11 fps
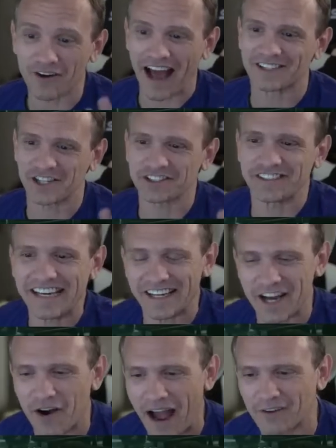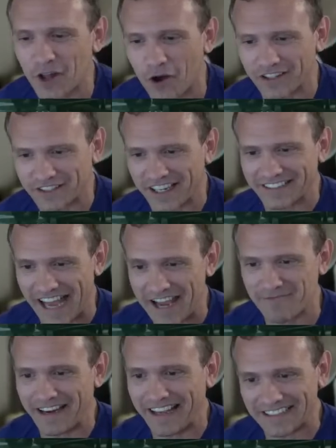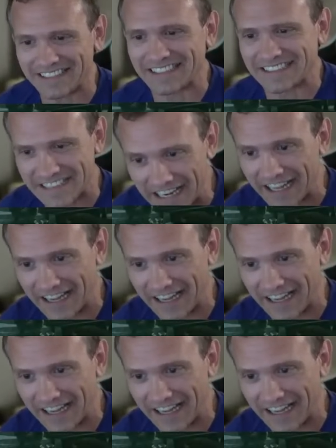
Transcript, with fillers: I just need to know how long it's going to take me to get to the city.